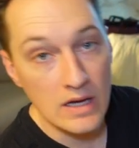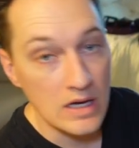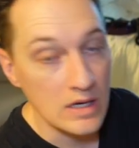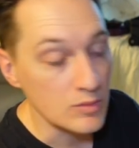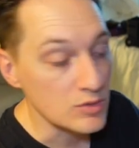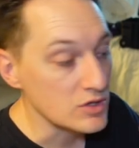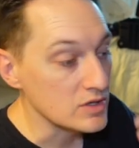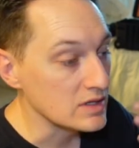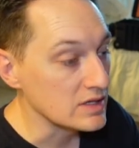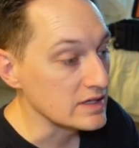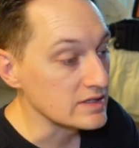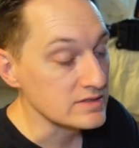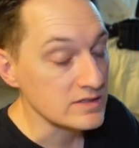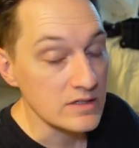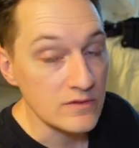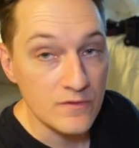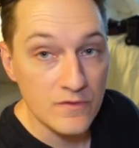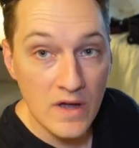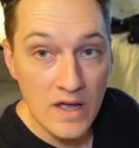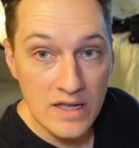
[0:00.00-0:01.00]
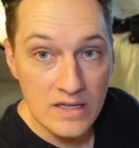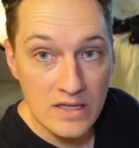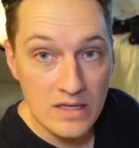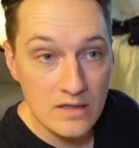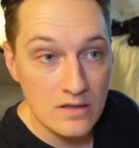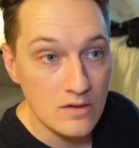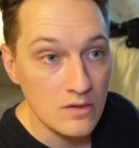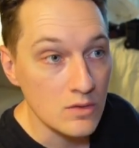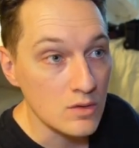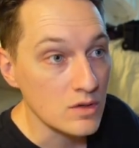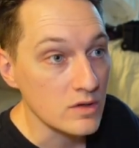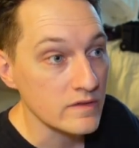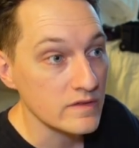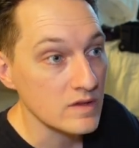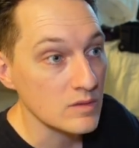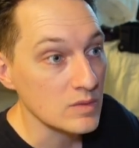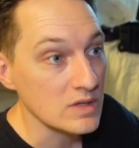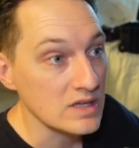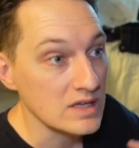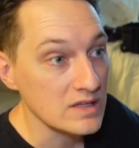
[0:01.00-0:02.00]
you can easily find it, or if
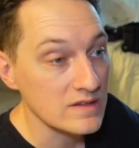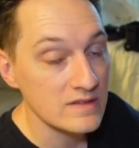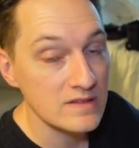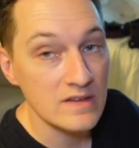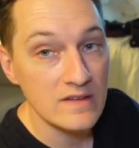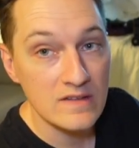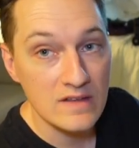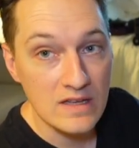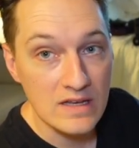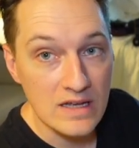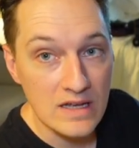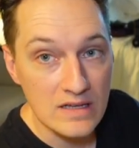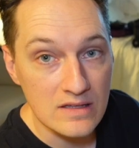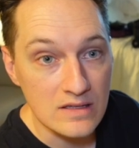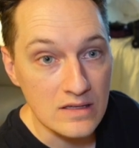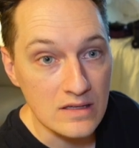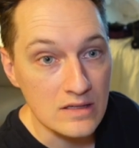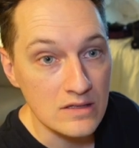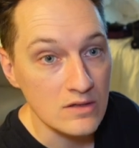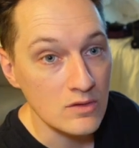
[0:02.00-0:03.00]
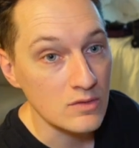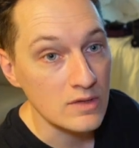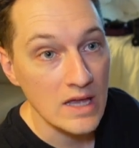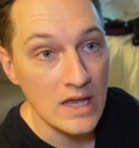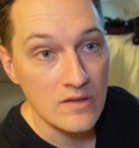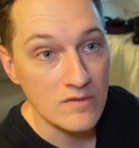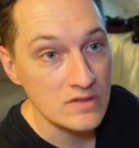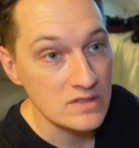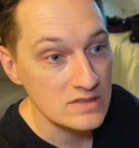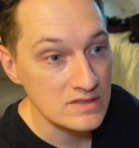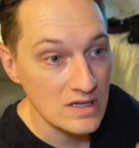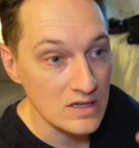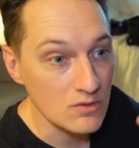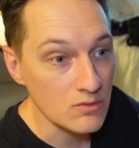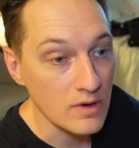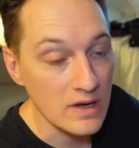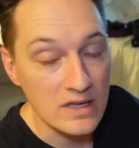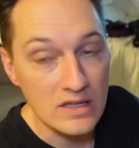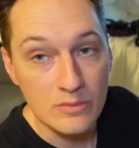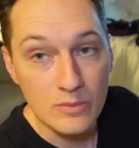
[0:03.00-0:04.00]
something gets disconnected, don't have it just like
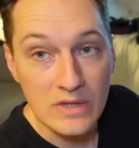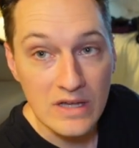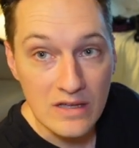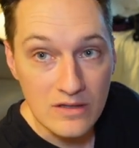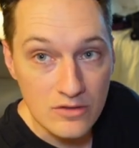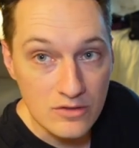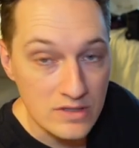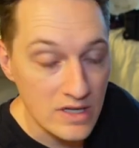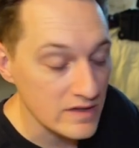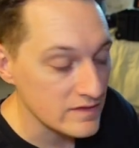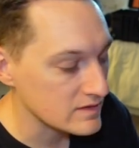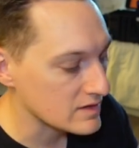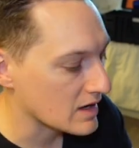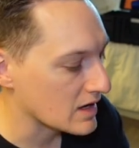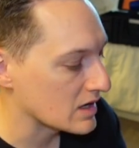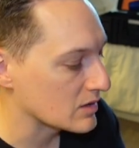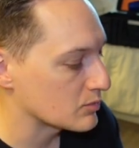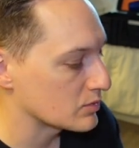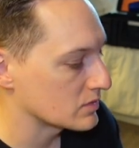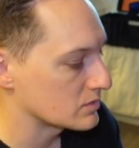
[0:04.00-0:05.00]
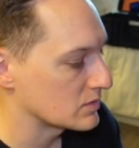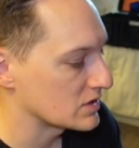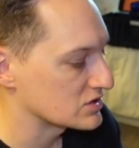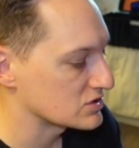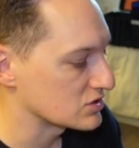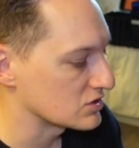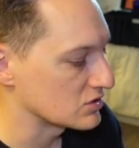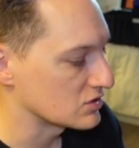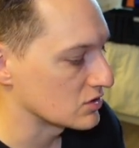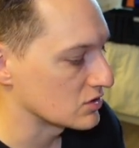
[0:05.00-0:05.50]
randomly on your desktop. Make sure you